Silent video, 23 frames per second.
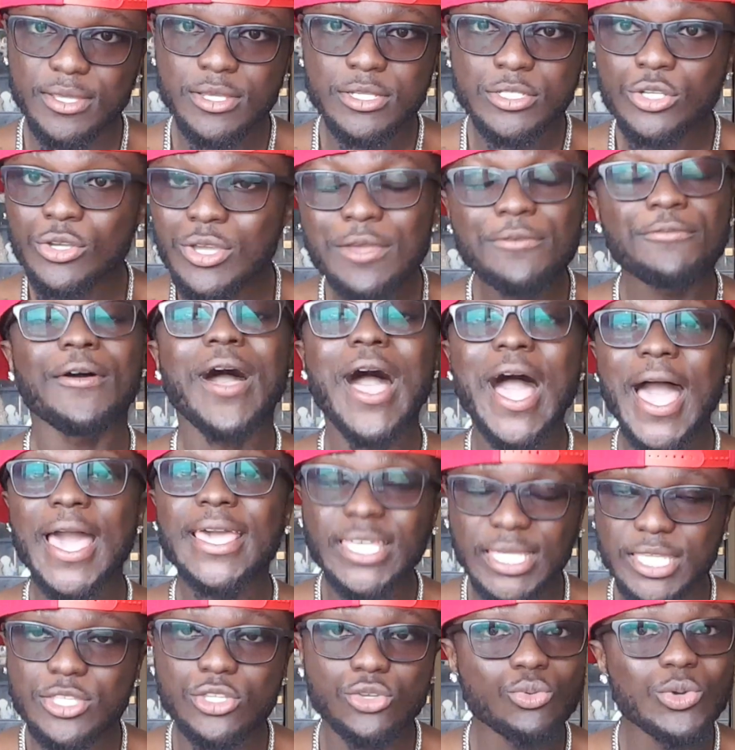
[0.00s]
So if I
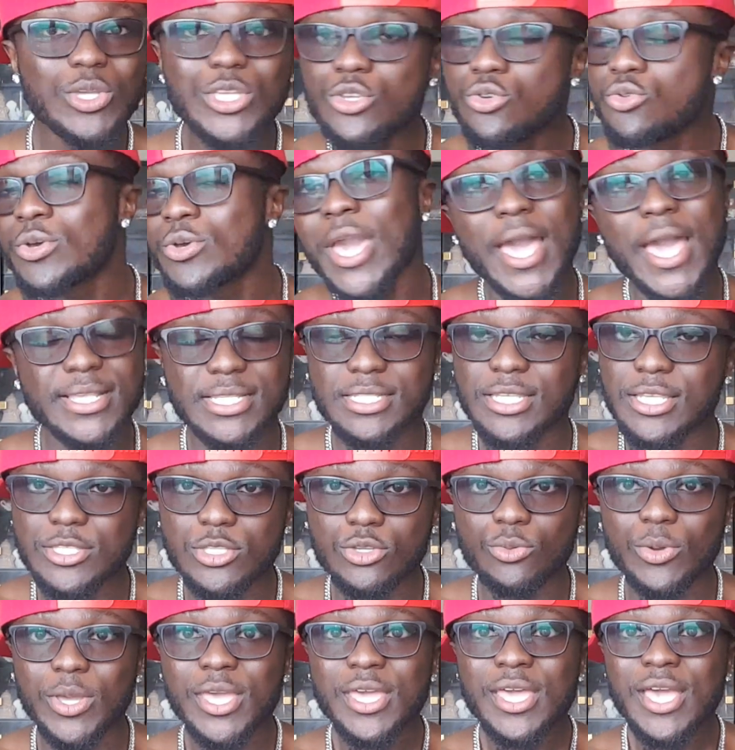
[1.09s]
can do it, you guys can
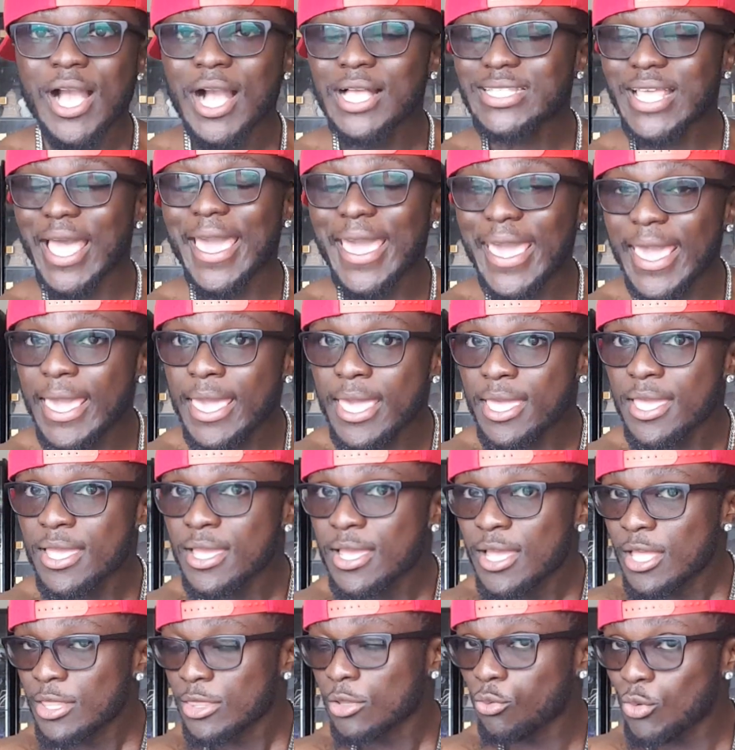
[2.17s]
do it. Because I hate,
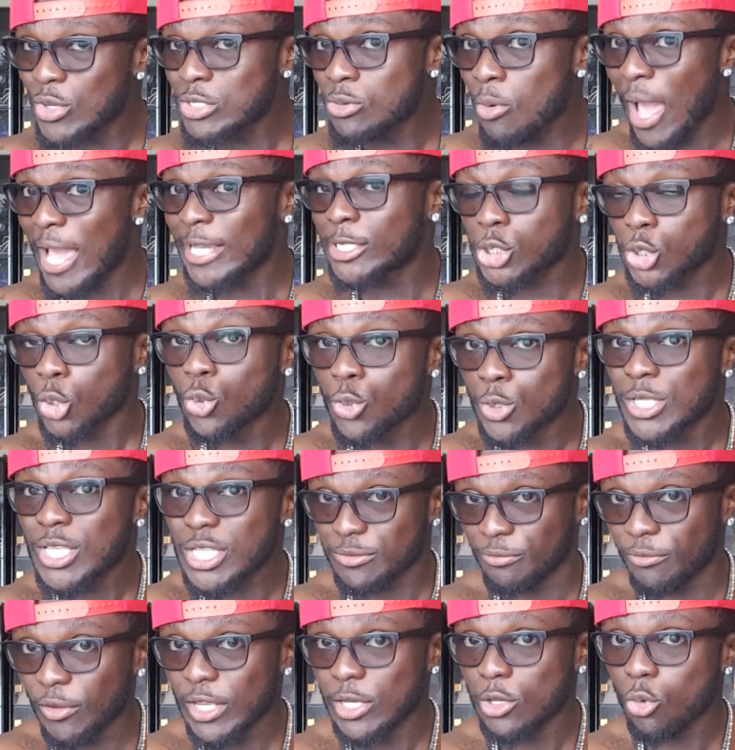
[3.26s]
the reason why I show you this
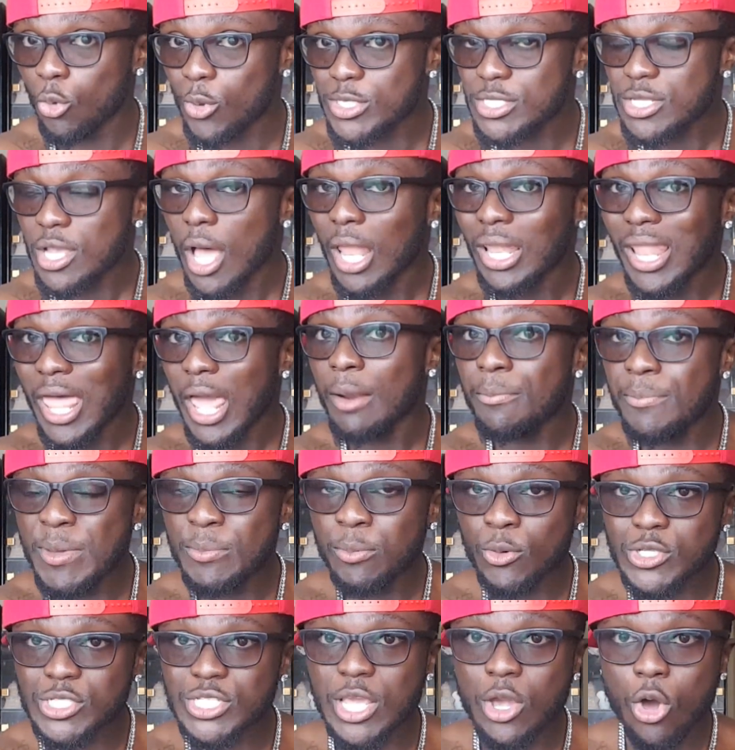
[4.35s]
video is a lot of
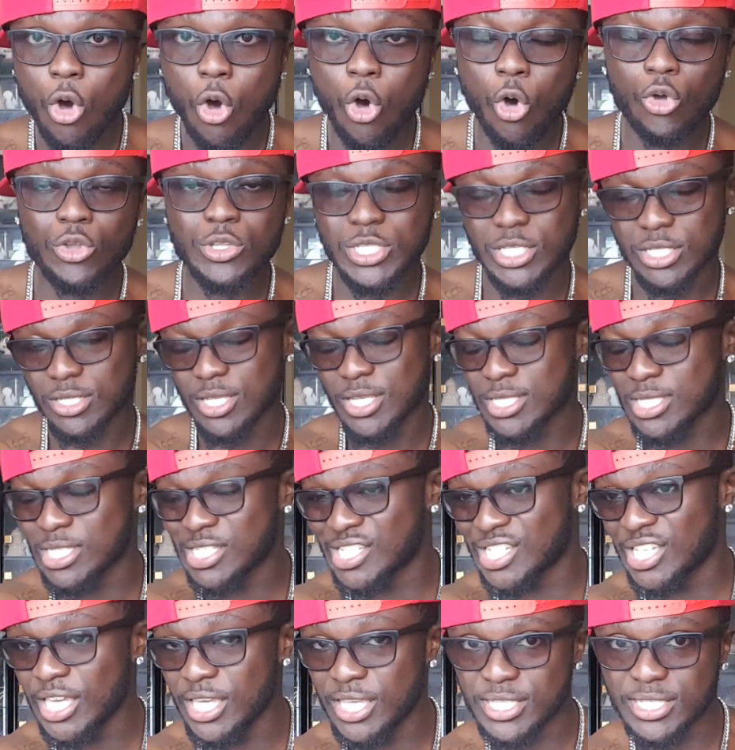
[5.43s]
people say, oh, it's his
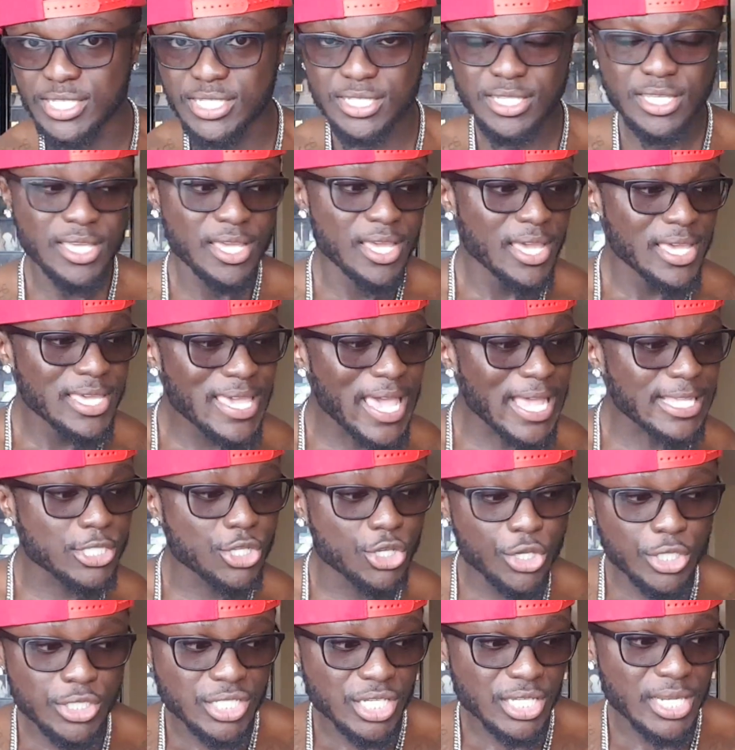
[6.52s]
genes. He has
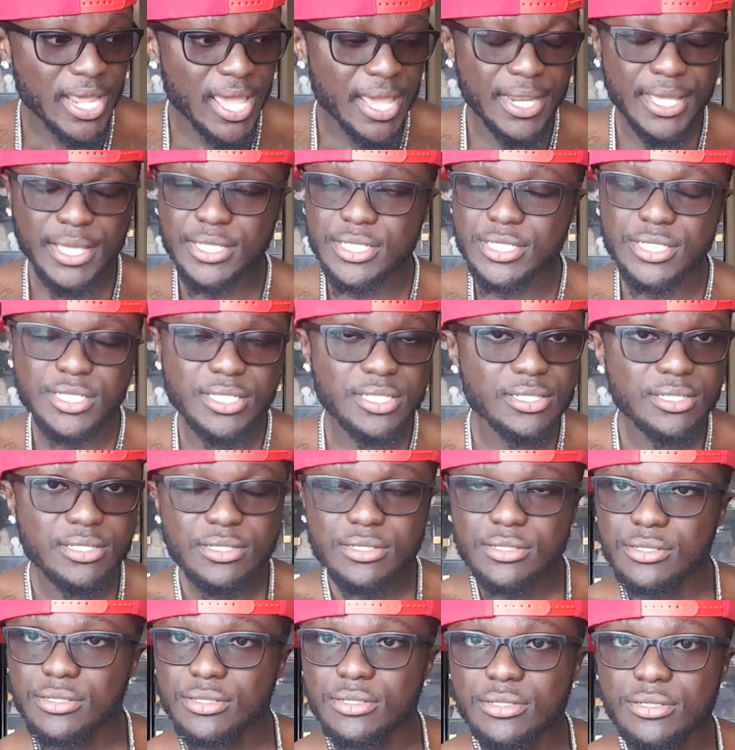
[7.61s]
good genetics.
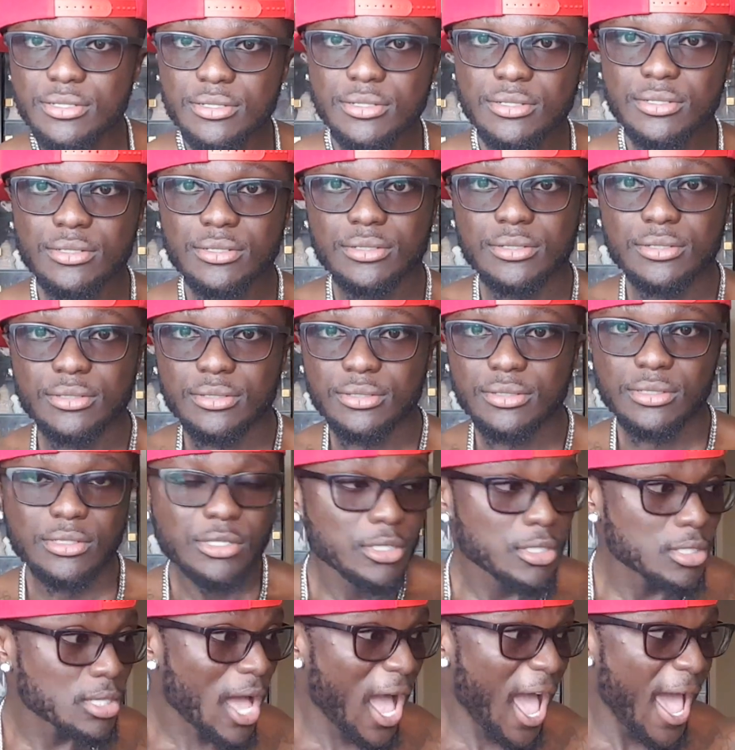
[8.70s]

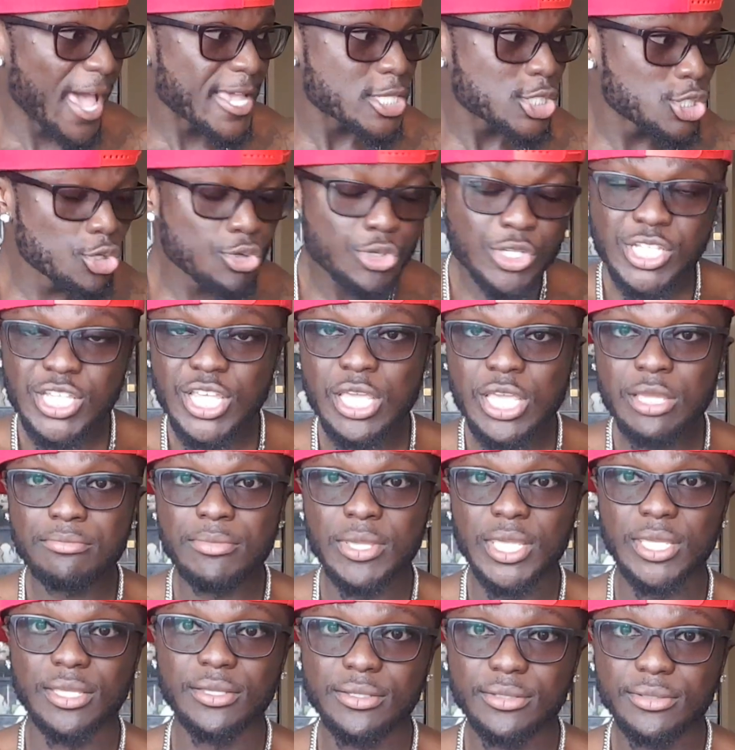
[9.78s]
Guys, you see
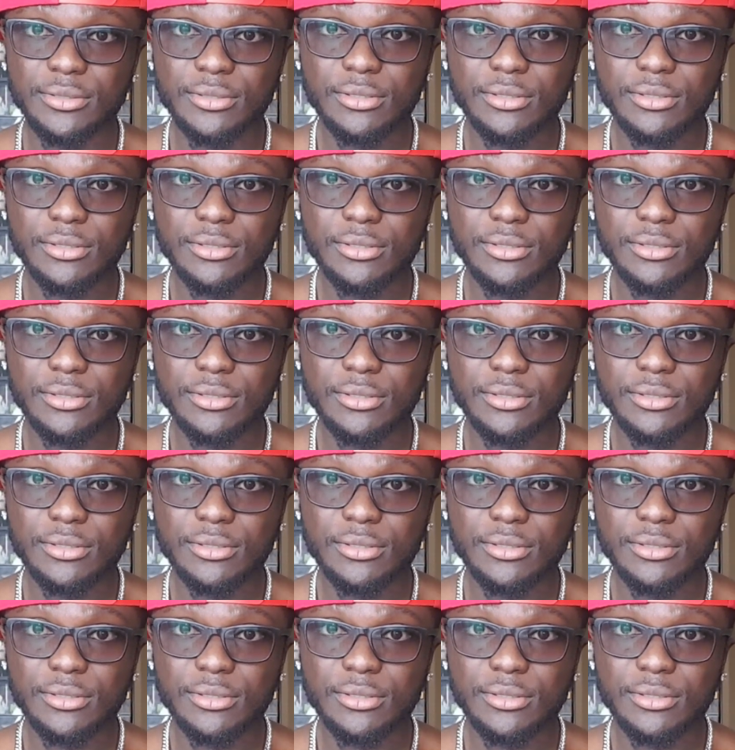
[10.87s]
me.